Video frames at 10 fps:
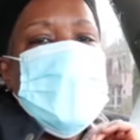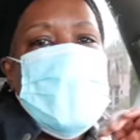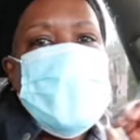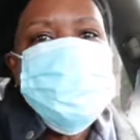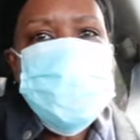
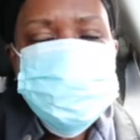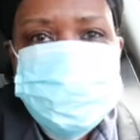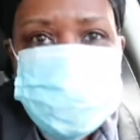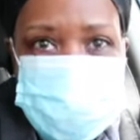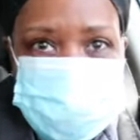I'm
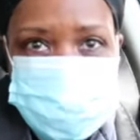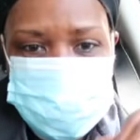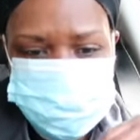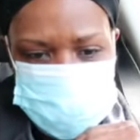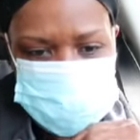noticing like in
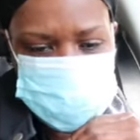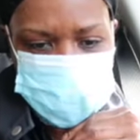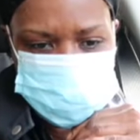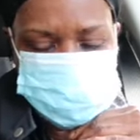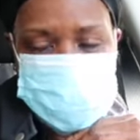my
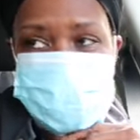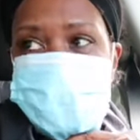videos, my,